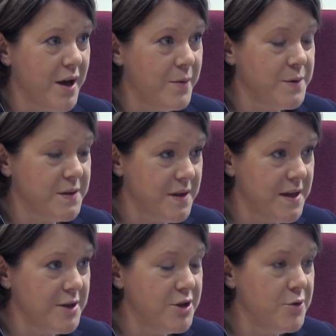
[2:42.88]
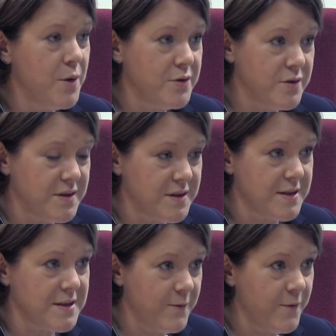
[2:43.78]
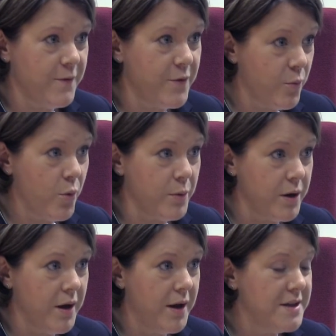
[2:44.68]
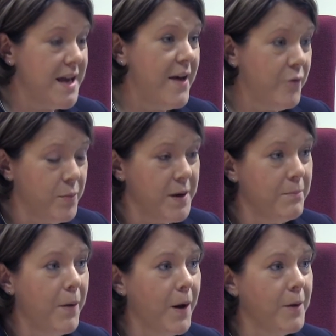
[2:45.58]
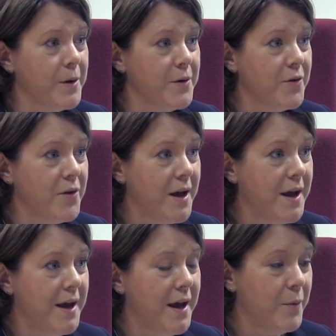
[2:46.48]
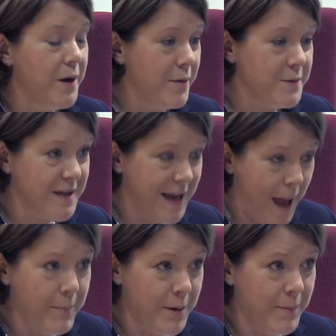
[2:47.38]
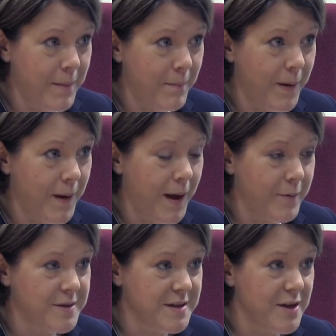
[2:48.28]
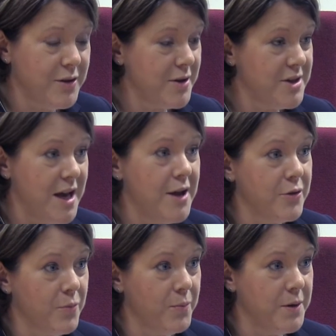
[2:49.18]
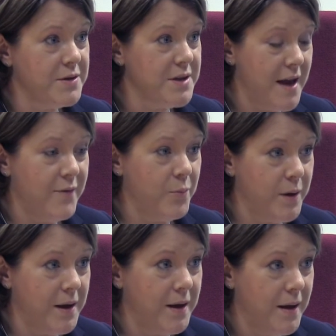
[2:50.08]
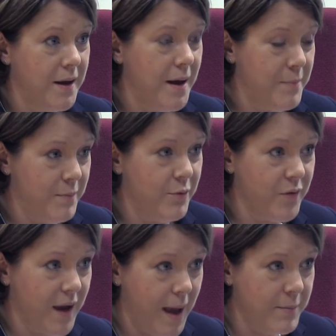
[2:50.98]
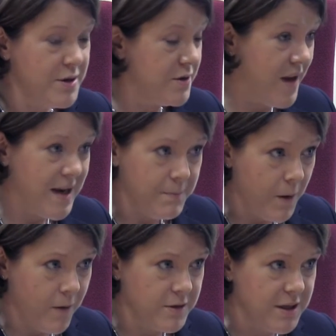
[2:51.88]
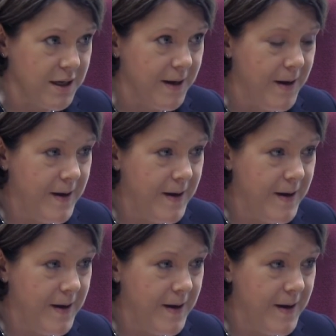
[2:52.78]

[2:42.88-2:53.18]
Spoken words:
I was the 265th woman to ever be in Parliament. When I was a cabinet member, I was the 38th woman to ever be a member of the cabinet of any party.